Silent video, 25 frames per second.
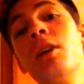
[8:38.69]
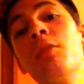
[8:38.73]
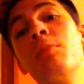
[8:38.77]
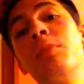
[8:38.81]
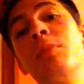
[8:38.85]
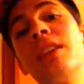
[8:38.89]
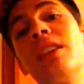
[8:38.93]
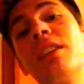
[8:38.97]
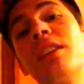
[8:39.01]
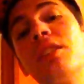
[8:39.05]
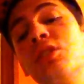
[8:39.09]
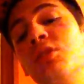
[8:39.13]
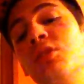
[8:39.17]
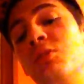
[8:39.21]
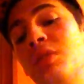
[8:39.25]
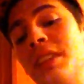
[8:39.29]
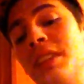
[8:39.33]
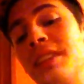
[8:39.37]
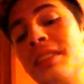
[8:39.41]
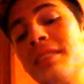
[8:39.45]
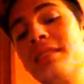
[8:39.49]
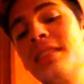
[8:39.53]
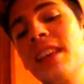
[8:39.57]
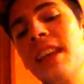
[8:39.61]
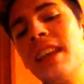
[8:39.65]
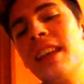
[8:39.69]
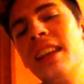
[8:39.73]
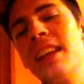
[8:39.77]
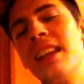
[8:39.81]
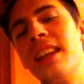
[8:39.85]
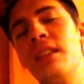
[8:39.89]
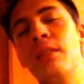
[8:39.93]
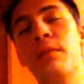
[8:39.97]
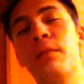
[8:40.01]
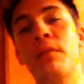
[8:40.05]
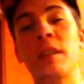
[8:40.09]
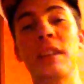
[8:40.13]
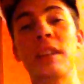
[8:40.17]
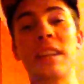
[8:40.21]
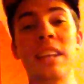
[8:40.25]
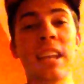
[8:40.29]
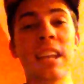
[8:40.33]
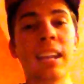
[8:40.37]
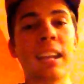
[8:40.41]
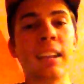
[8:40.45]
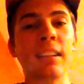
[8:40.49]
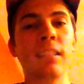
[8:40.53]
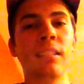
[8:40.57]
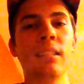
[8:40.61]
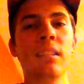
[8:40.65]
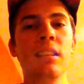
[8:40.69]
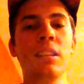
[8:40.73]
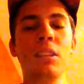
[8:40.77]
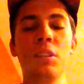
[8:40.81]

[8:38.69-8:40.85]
because you can set it and forget it.